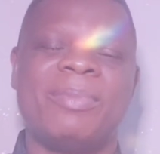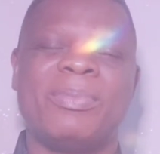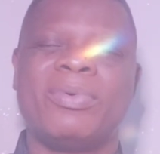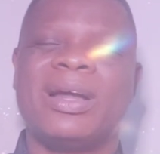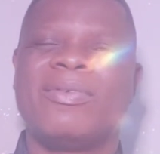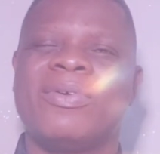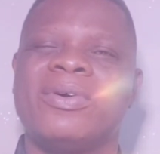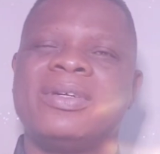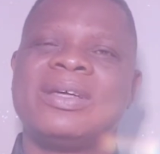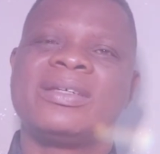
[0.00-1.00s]
People have
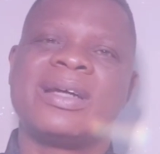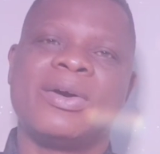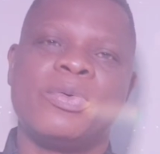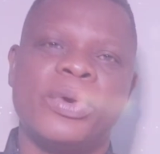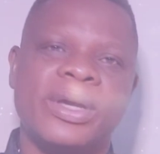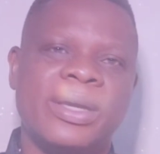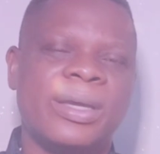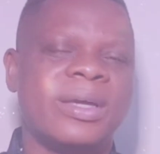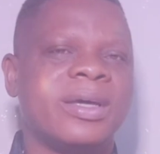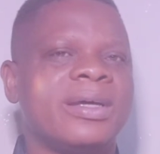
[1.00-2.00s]
gone the extra way,